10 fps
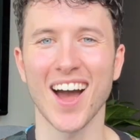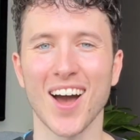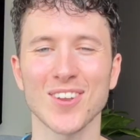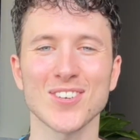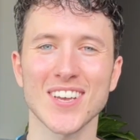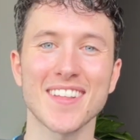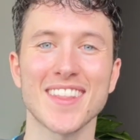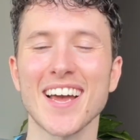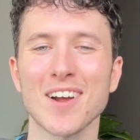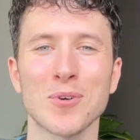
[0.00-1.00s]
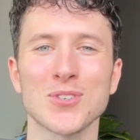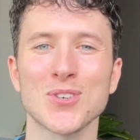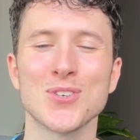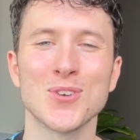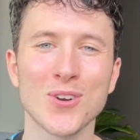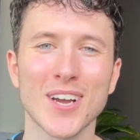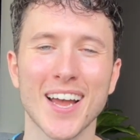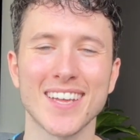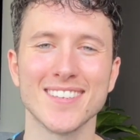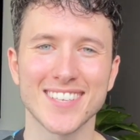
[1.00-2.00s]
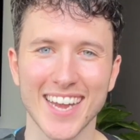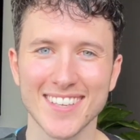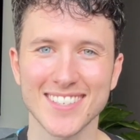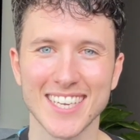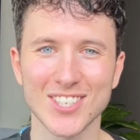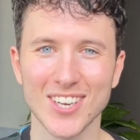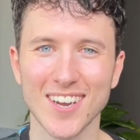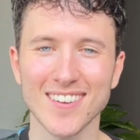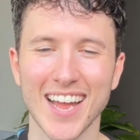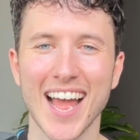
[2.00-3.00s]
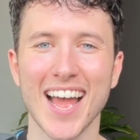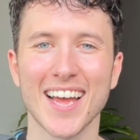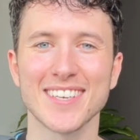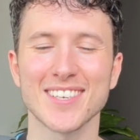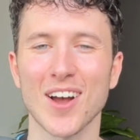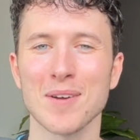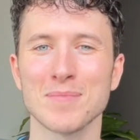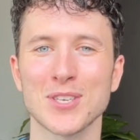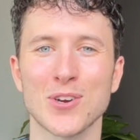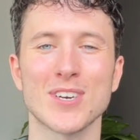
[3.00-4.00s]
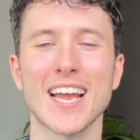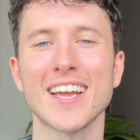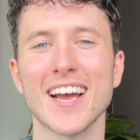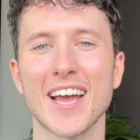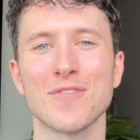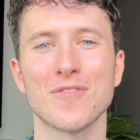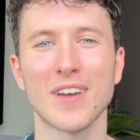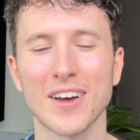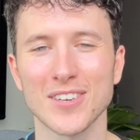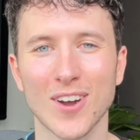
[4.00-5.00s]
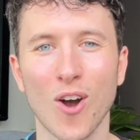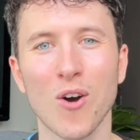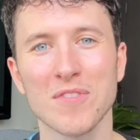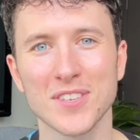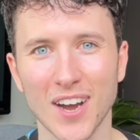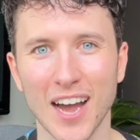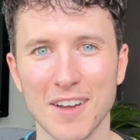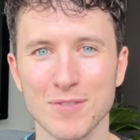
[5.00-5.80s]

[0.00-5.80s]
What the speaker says: Alongside that, I'm also a yoga and dance teacher and I'm the creator and founder of The Dive,